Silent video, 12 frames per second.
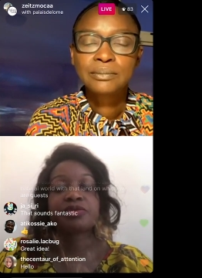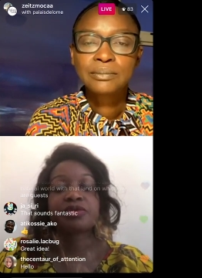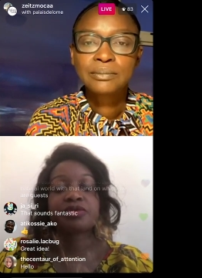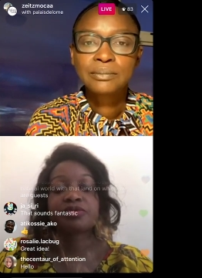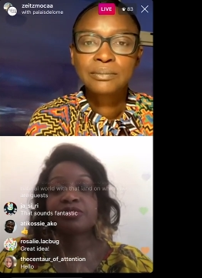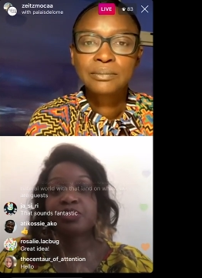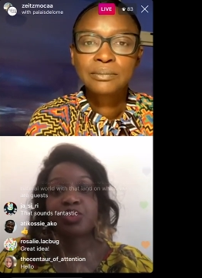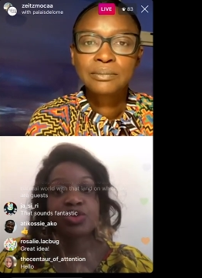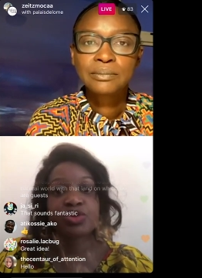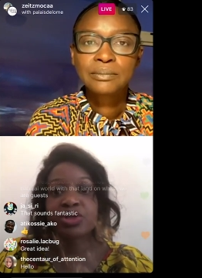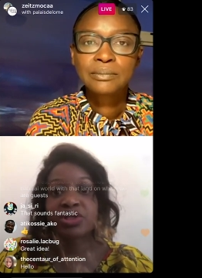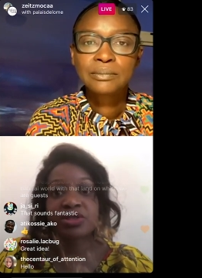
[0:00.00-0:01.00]

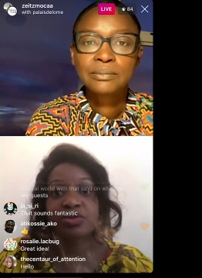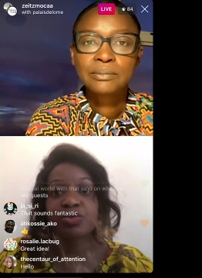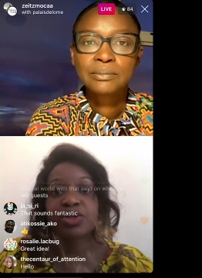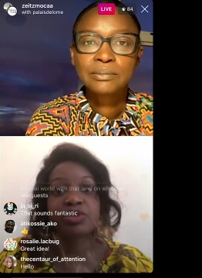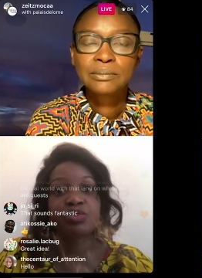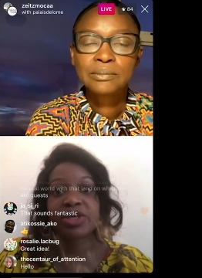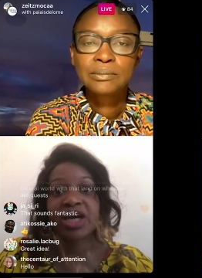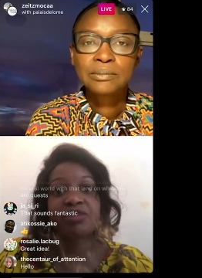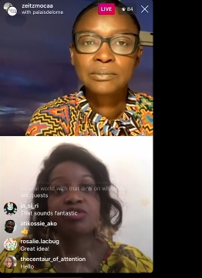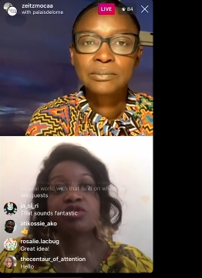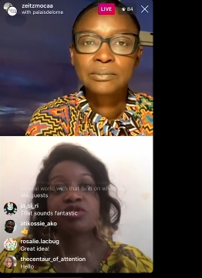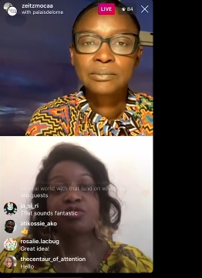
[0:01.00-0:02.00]
Speaker 1: we have
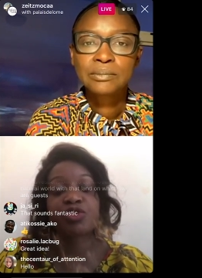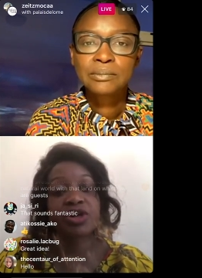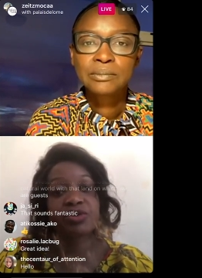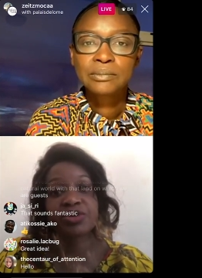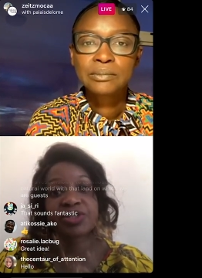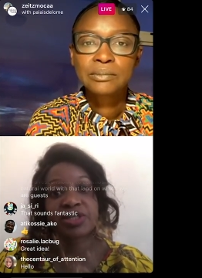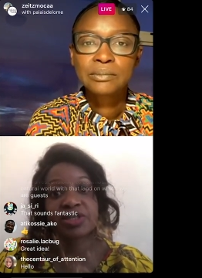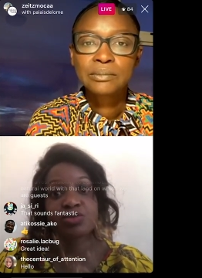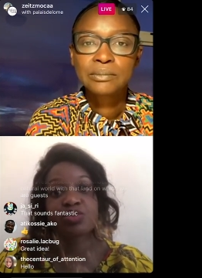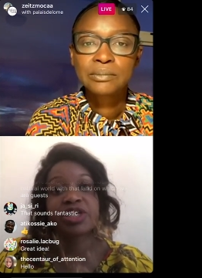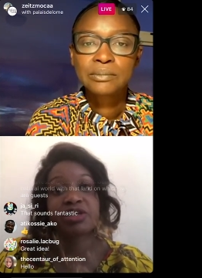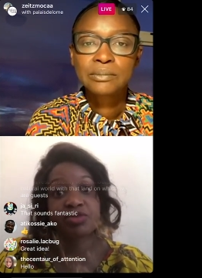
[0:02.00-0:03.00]
other priorities,
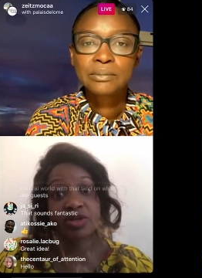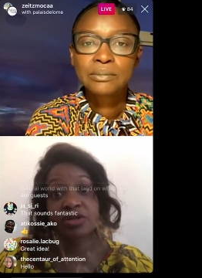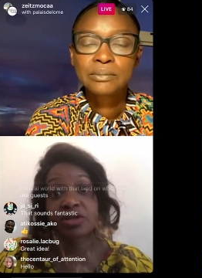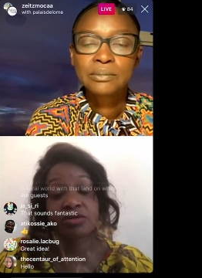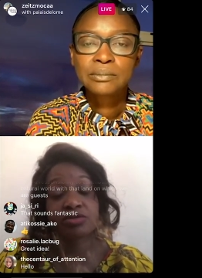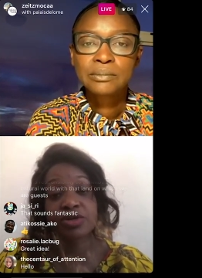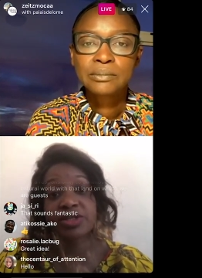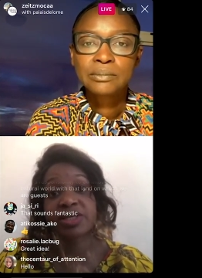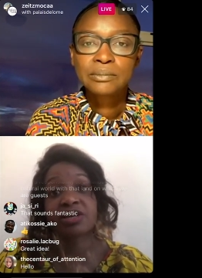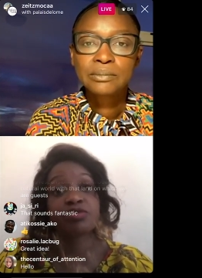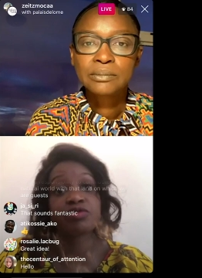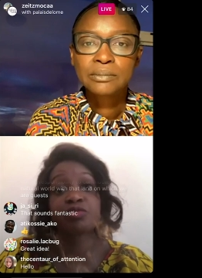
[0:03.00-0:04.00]
we African countries have
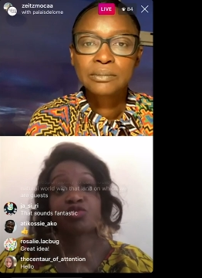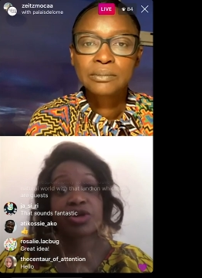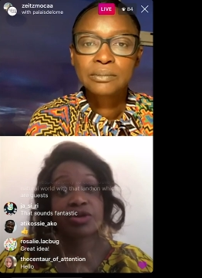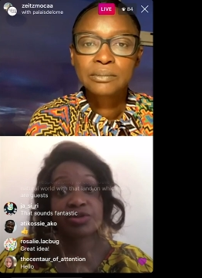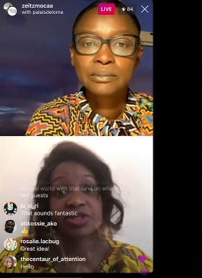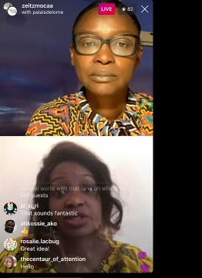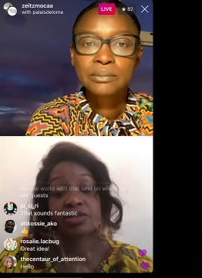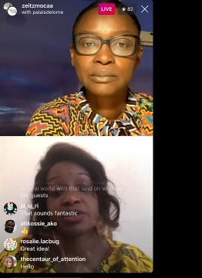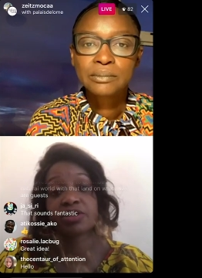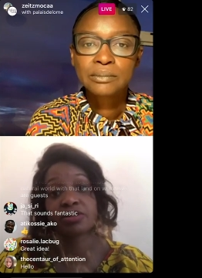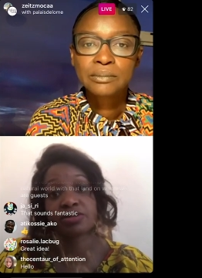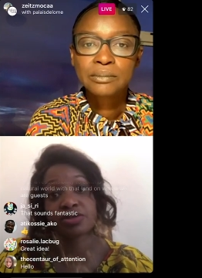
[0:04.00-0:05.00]
other priorities but
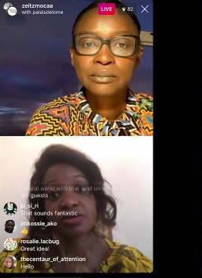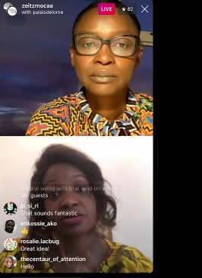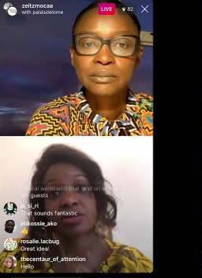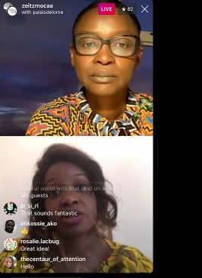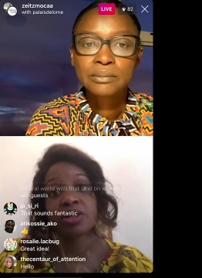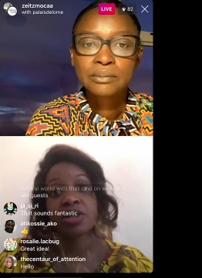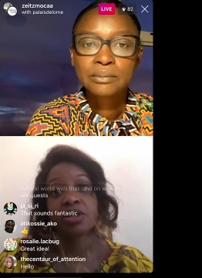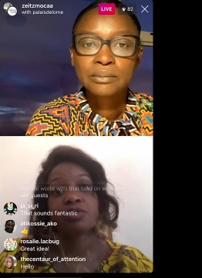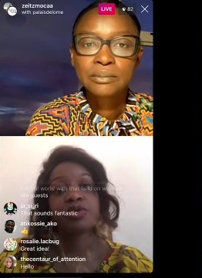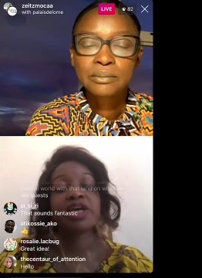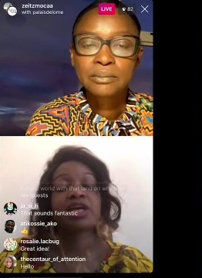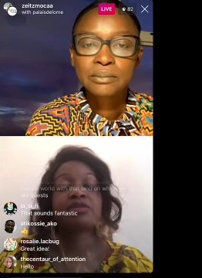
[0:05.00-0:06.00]
culture. We
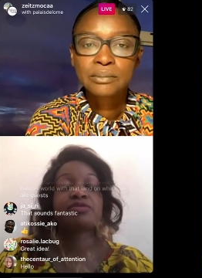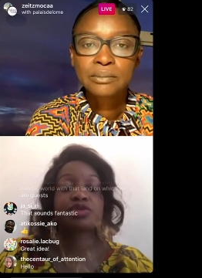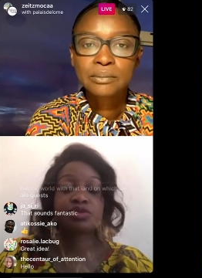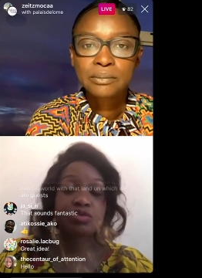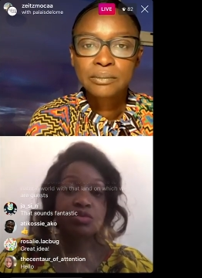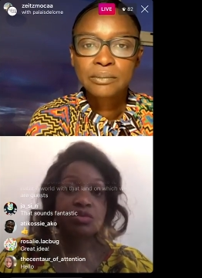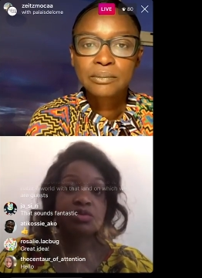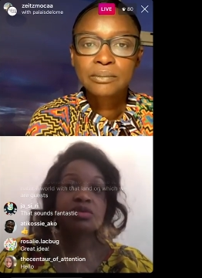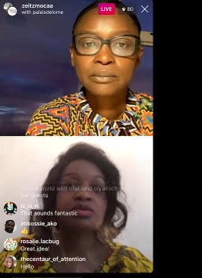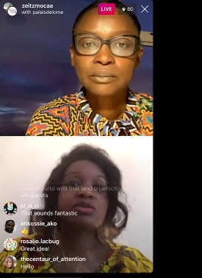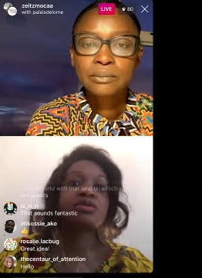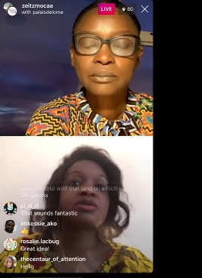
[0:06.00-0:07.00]
have school,
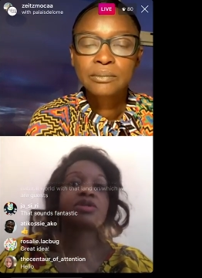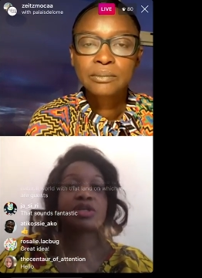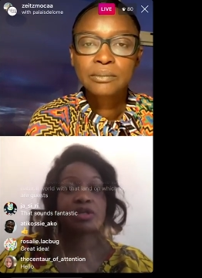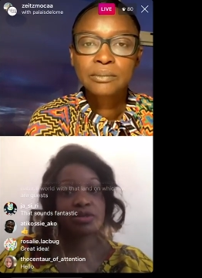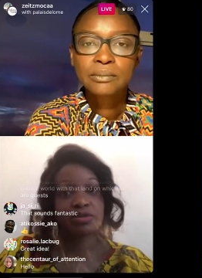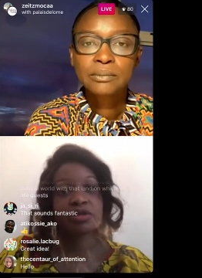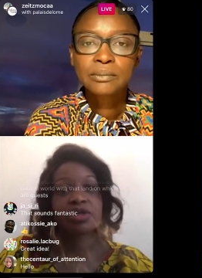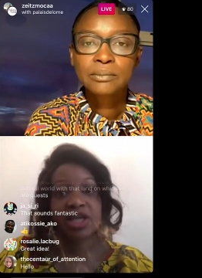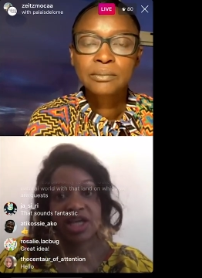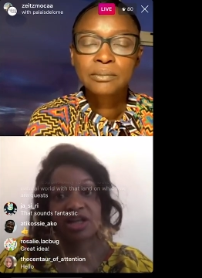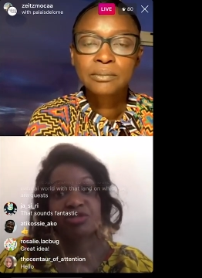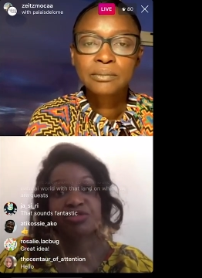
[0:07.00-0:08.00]

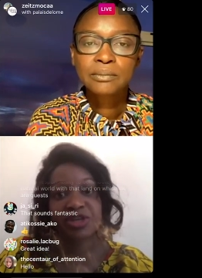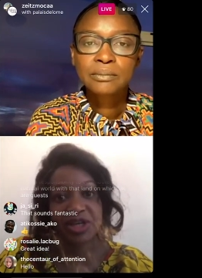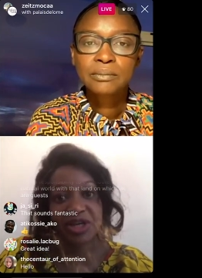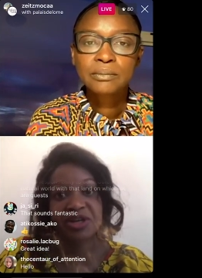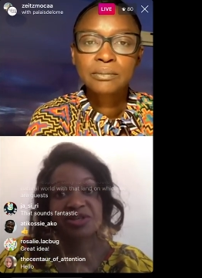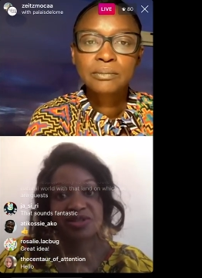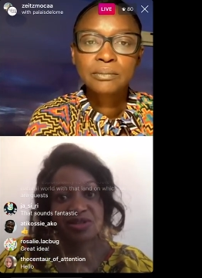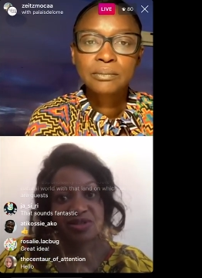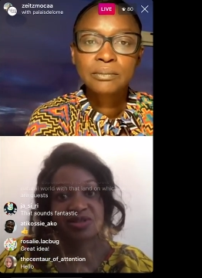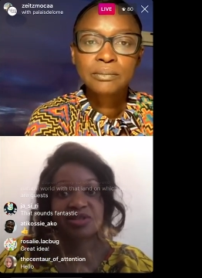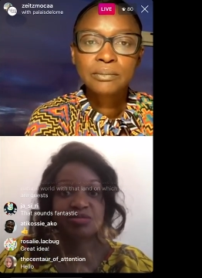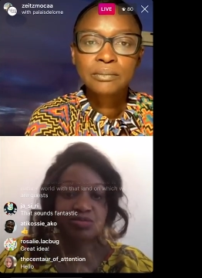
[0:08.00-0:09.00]
healthcare
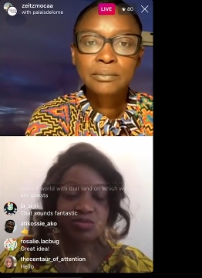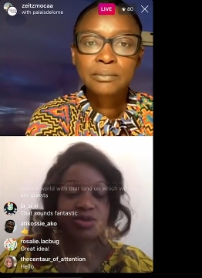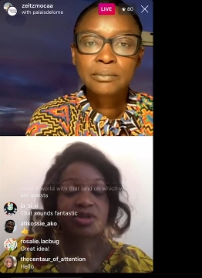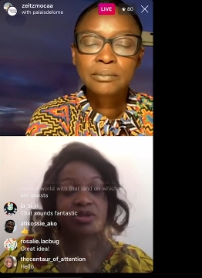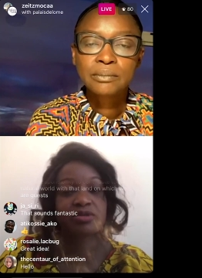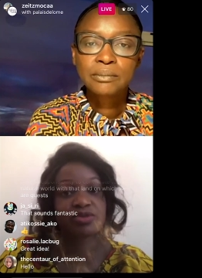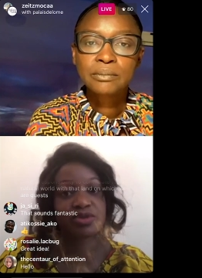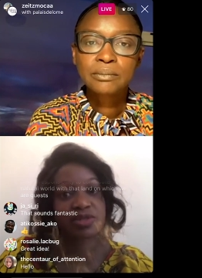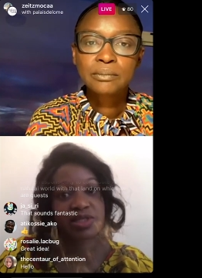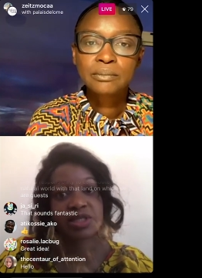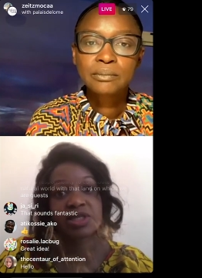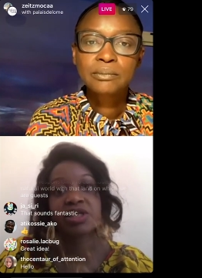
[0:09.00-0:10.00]
system,
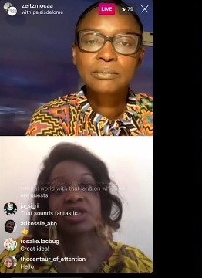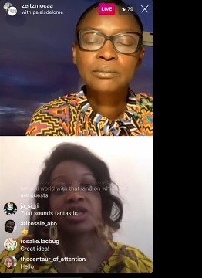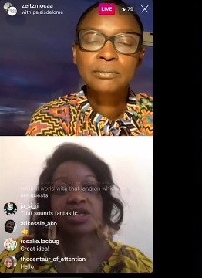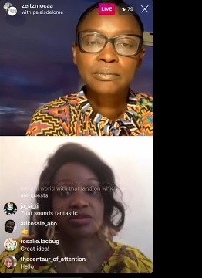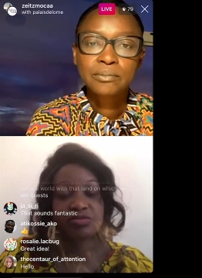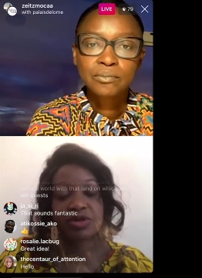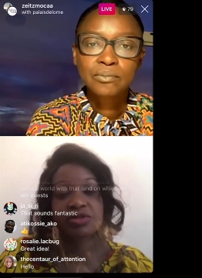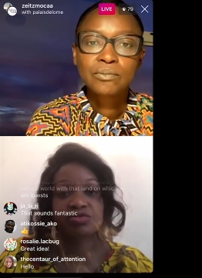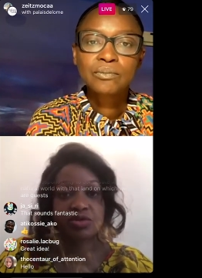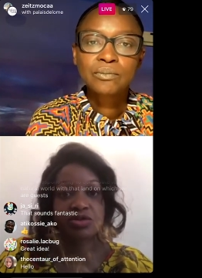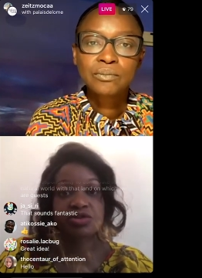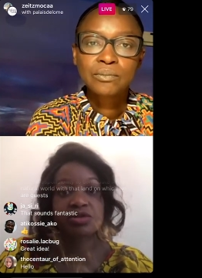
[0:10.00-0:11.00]
obviously,
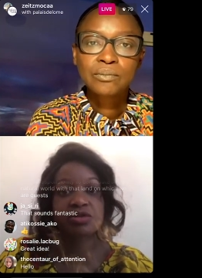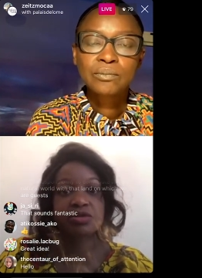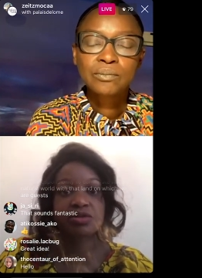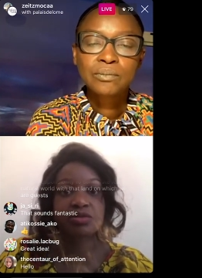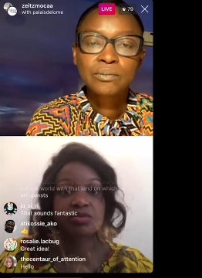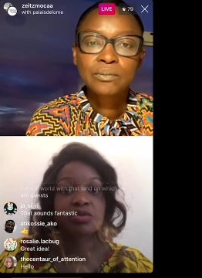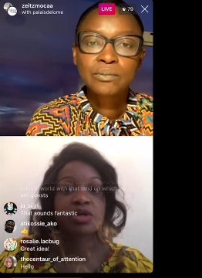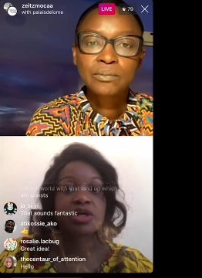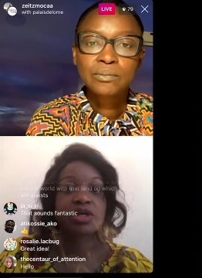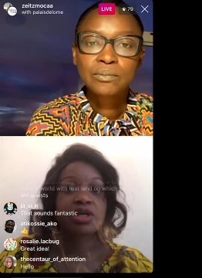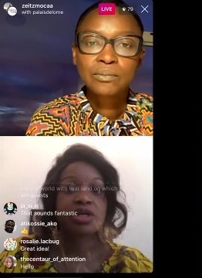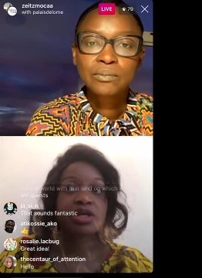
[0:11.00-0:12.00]
infrastructure. So
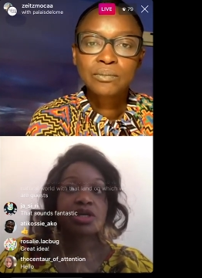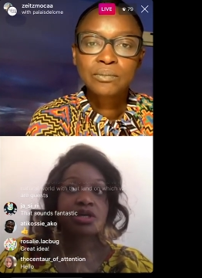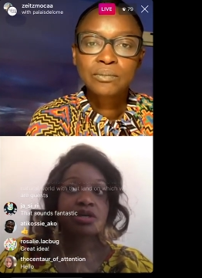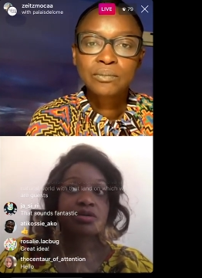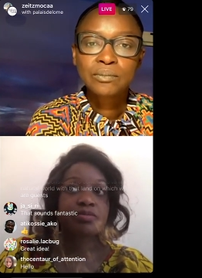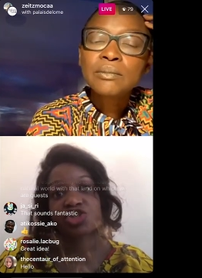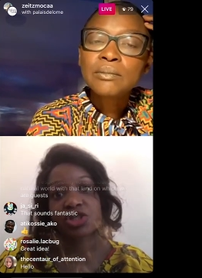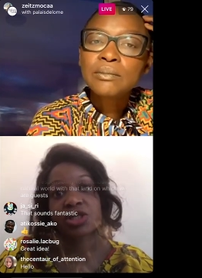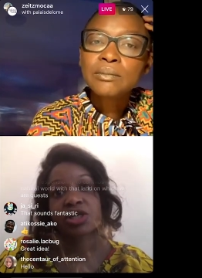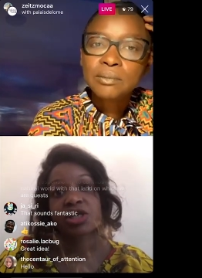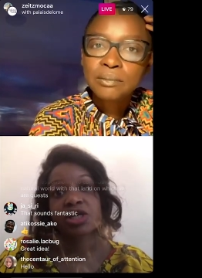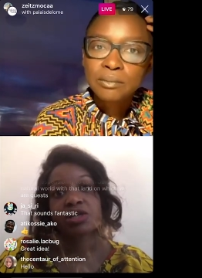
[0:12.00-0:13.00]
it
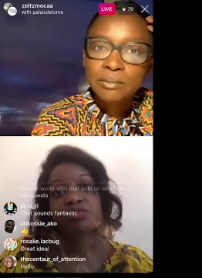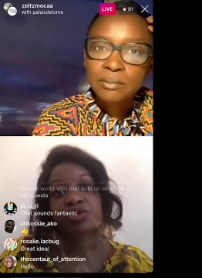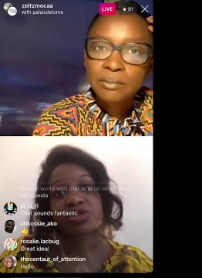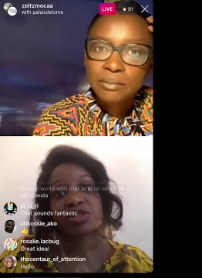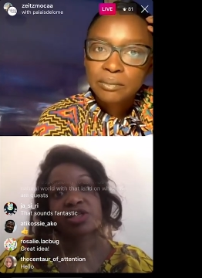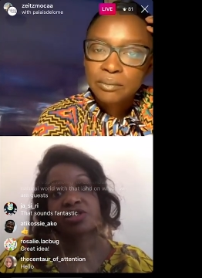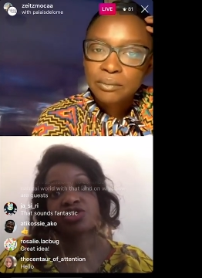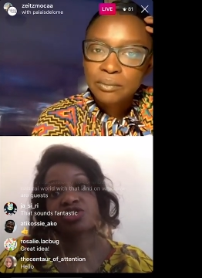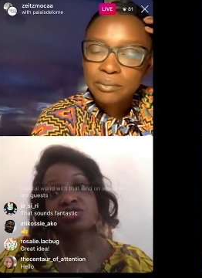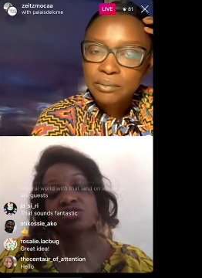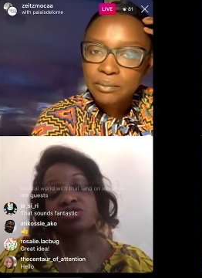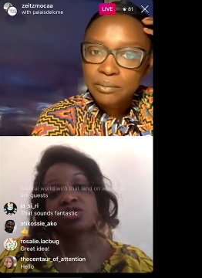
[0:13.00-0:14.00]
was staged
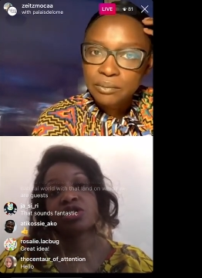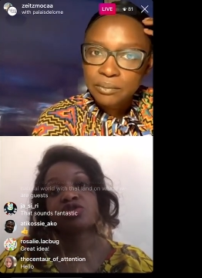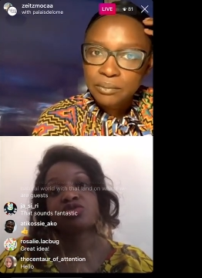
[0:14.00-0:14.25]
not to